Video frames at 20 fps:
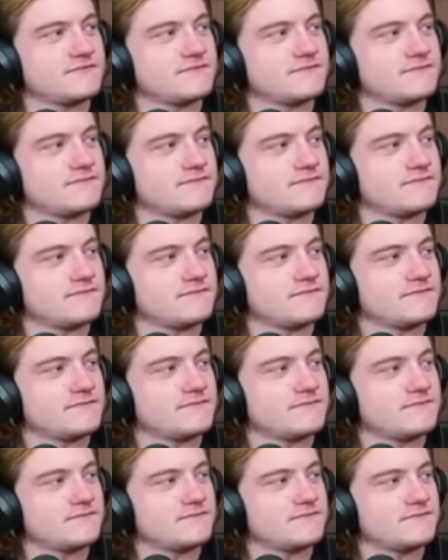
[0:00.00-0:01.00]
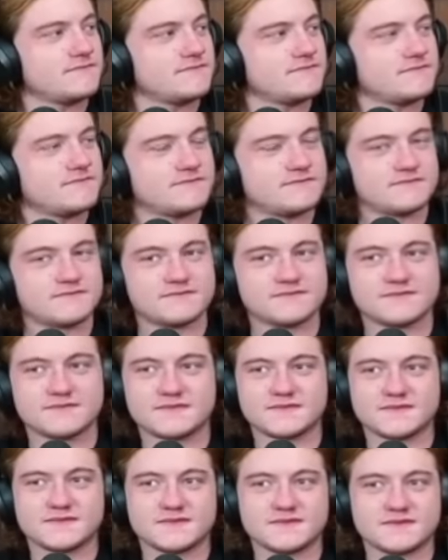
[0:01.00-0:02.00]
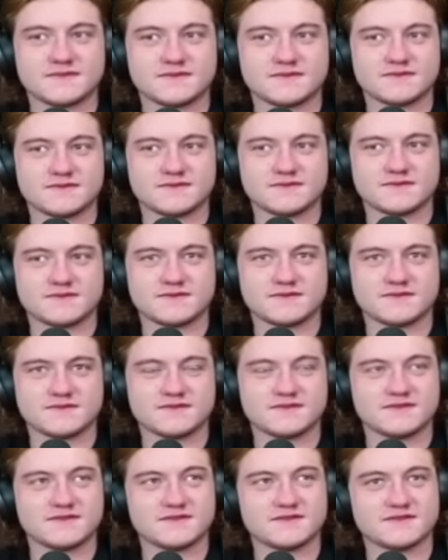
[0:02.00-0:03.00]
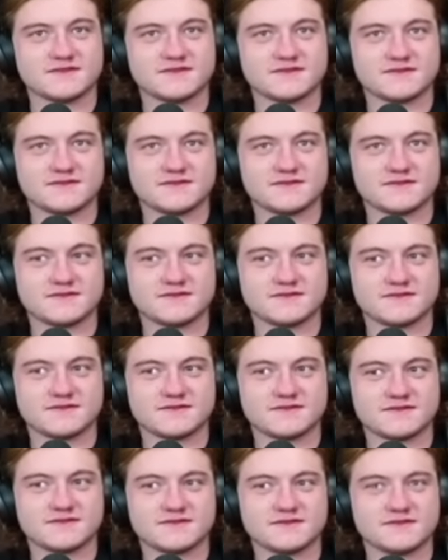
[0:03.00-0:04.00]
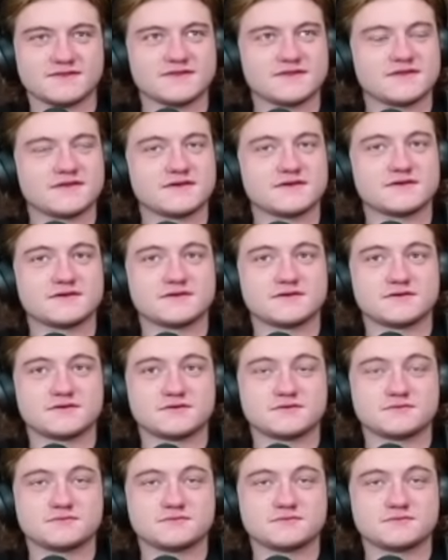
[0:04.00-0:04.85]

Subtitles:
[no speech]